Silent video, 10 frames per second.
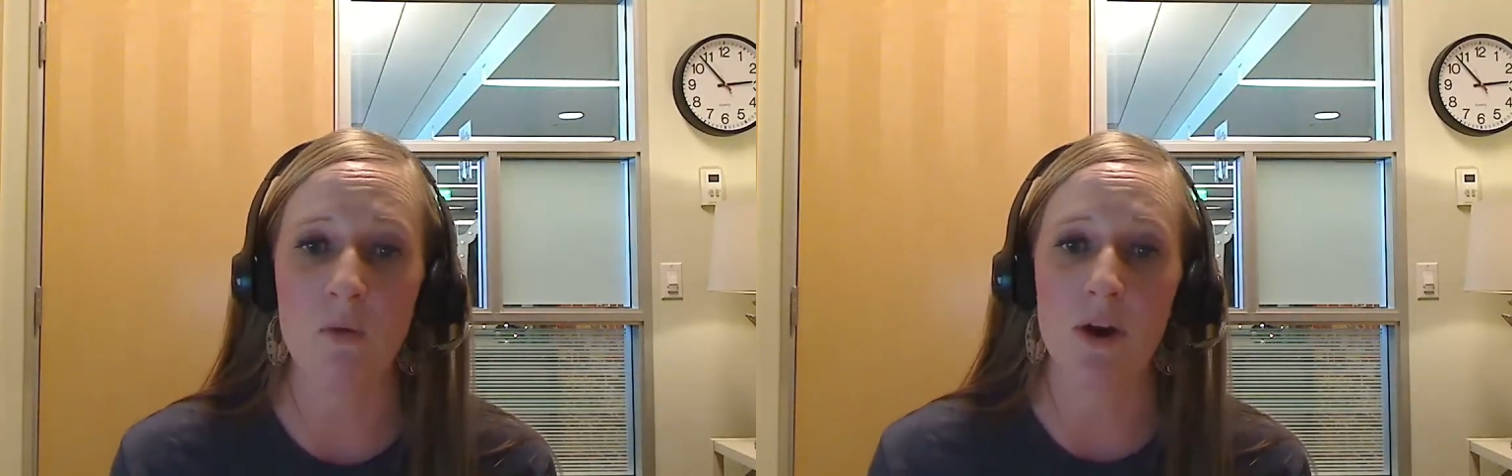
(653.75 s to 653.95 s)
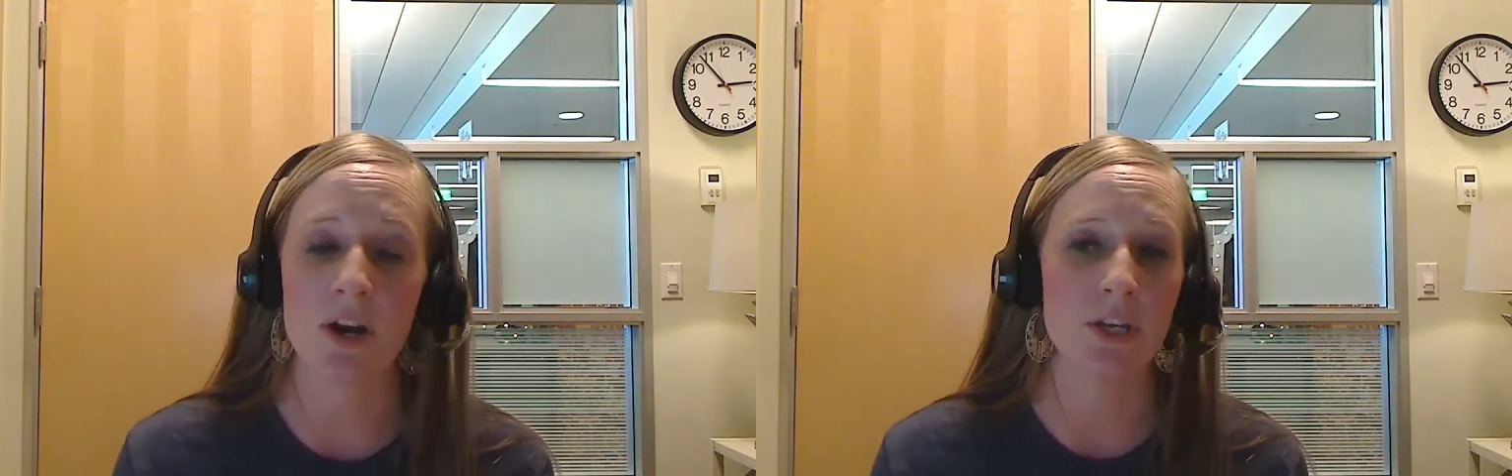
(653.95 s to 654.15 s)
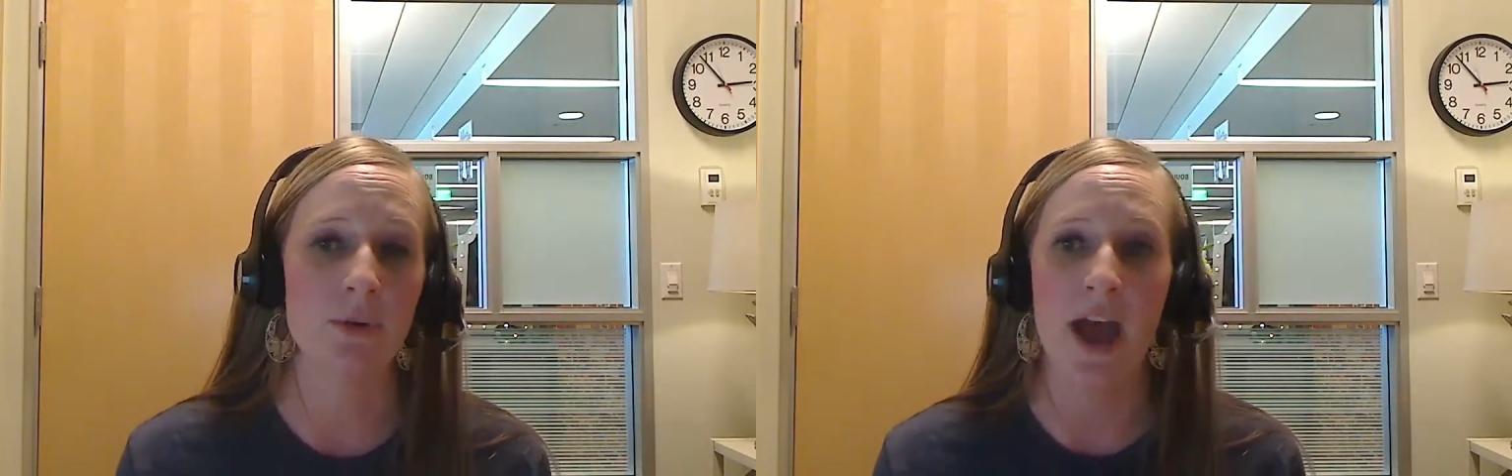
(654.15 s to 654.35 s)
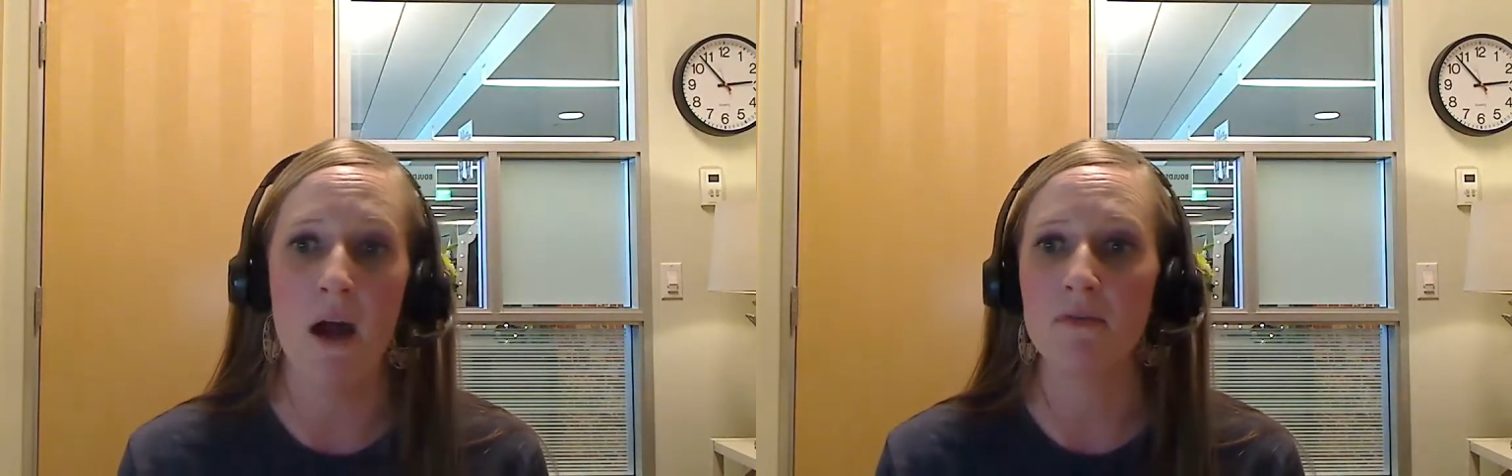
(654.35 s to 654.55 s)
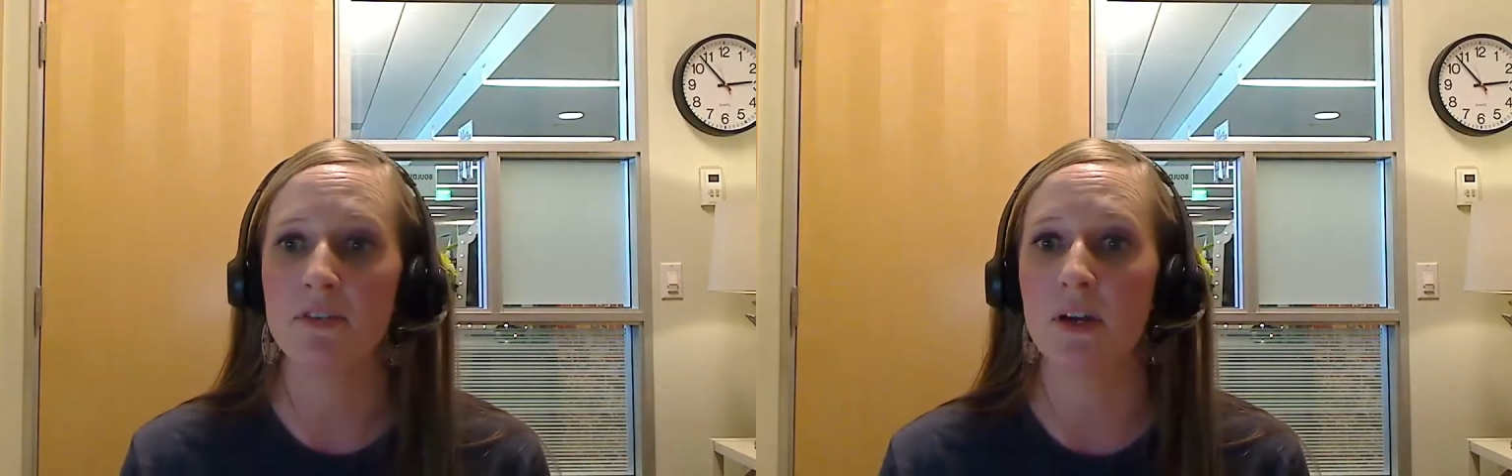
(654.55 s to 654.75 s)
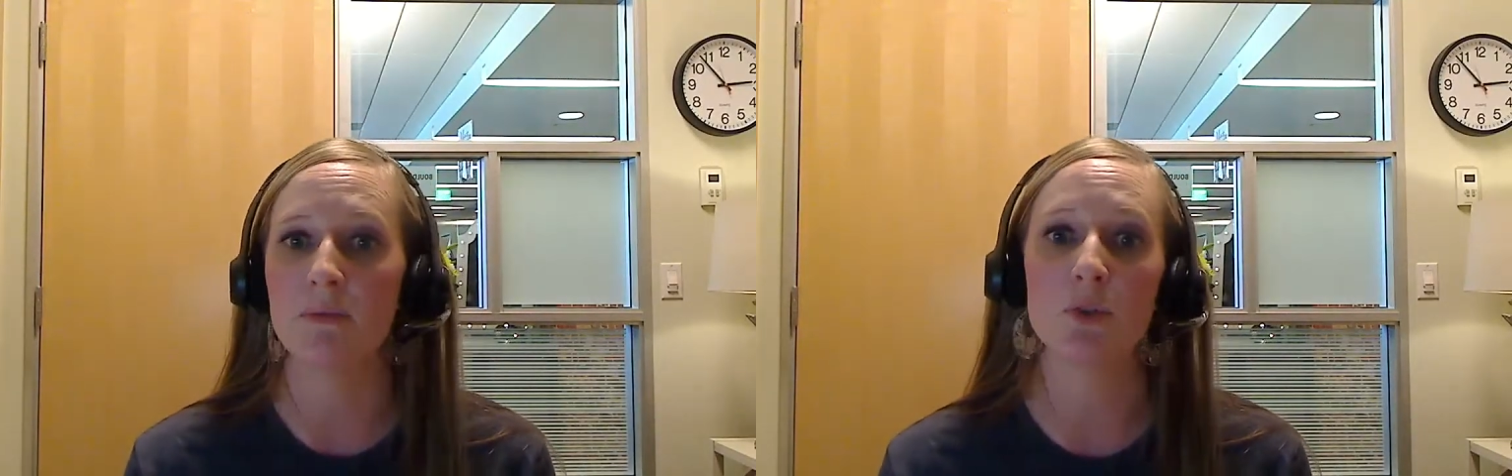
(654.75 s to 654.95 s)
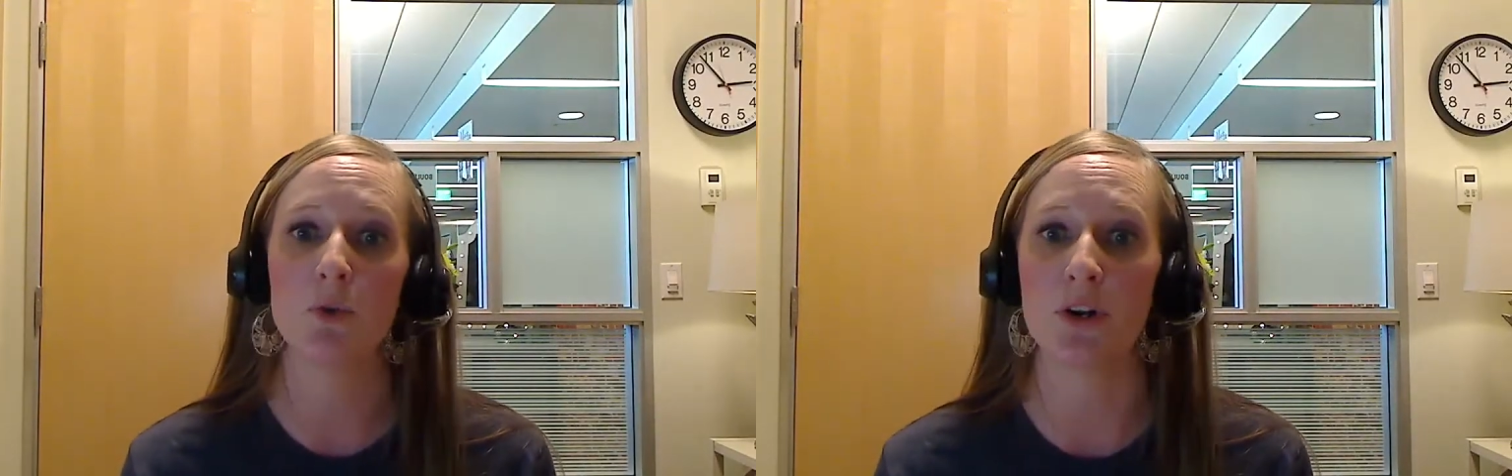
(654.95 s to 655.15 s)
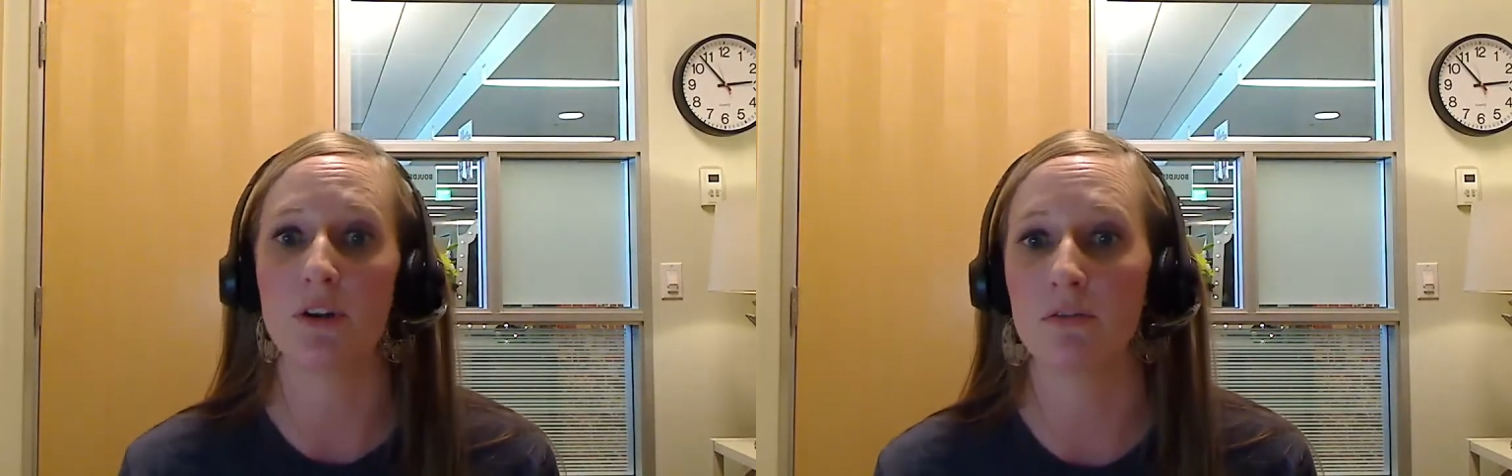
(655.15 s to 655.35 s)
where you have some
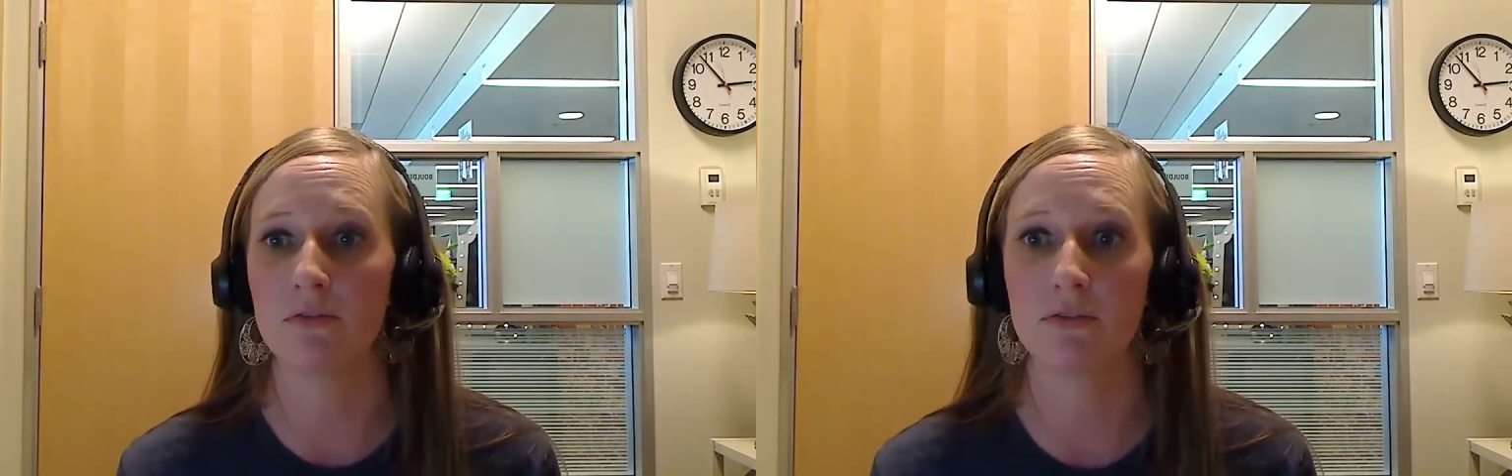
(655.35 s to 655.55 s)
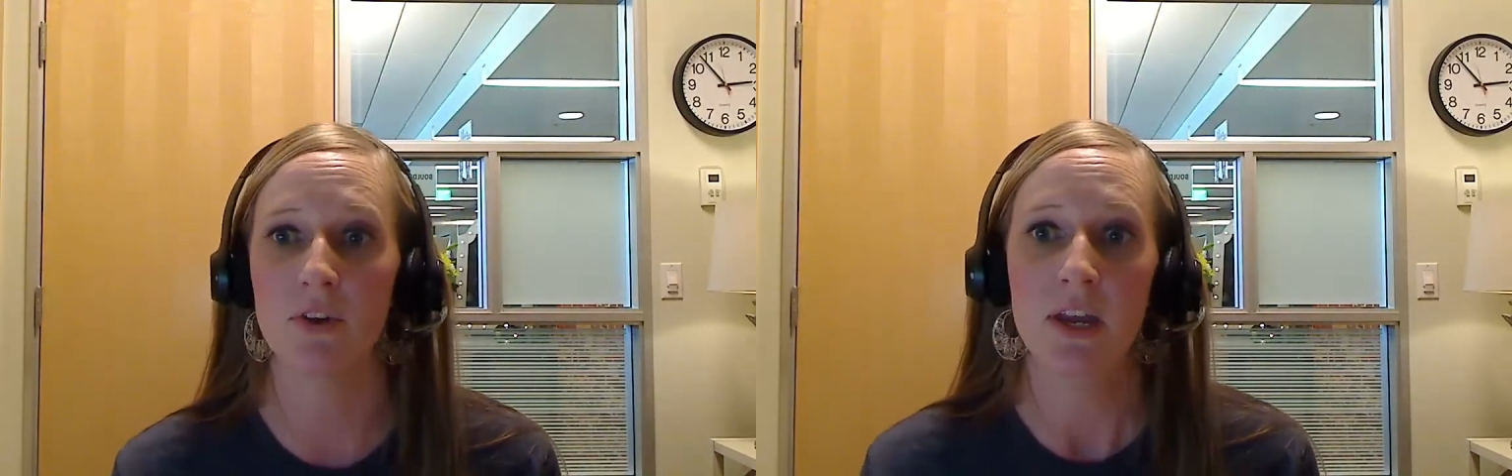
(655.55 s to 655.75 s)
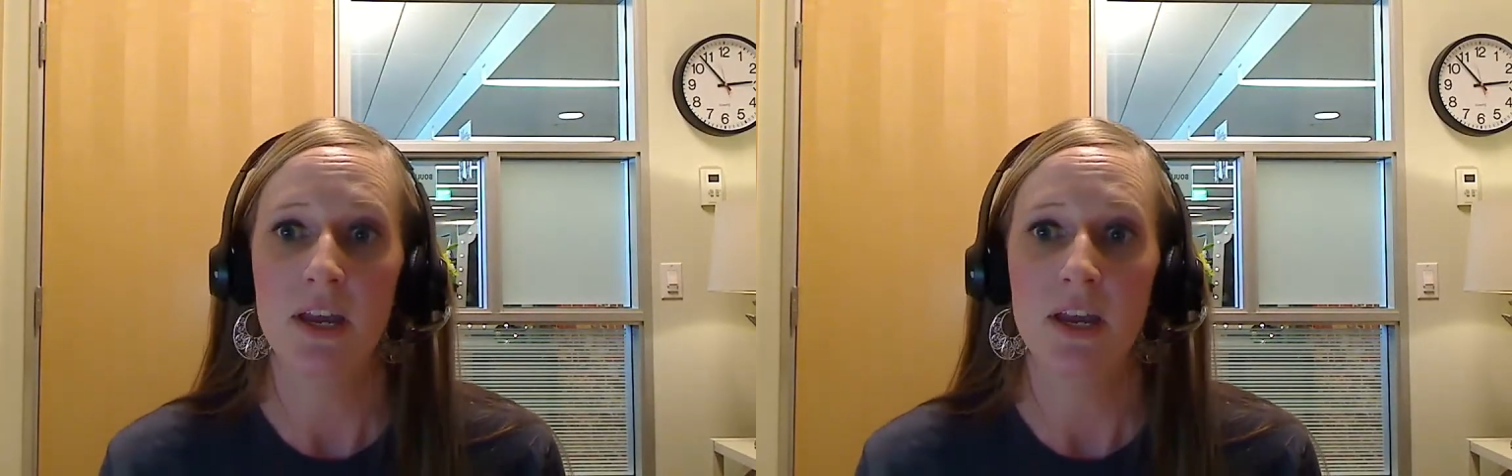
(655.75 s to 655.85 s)
sort of